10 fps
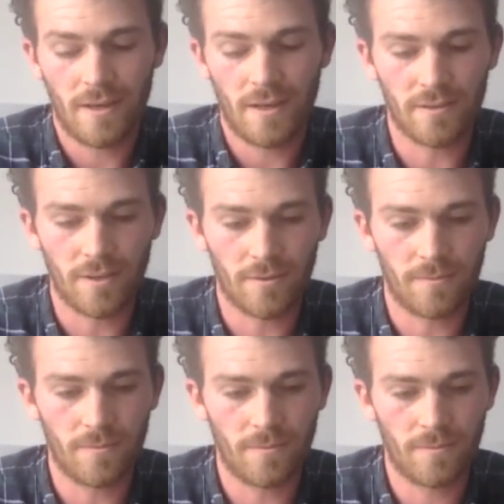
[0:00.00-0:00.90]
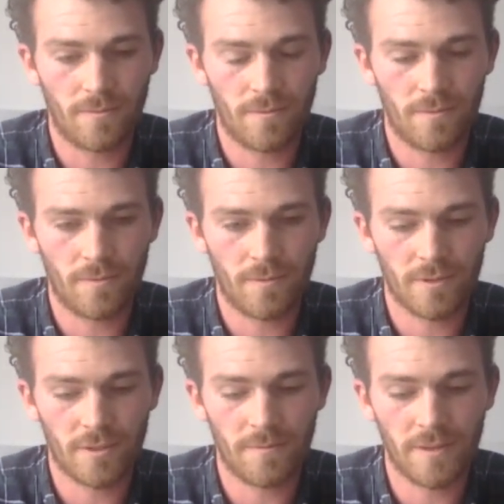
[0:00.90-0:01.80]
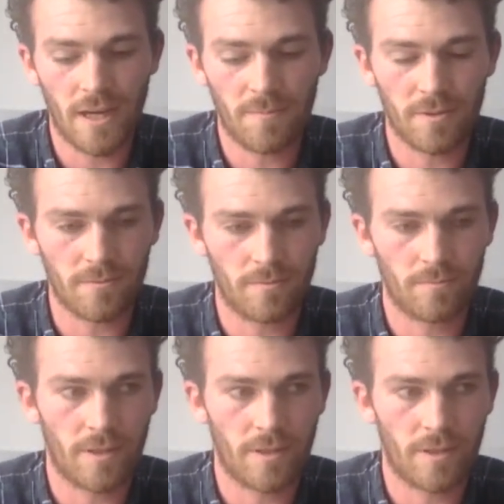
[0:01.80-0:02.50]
And so something that happens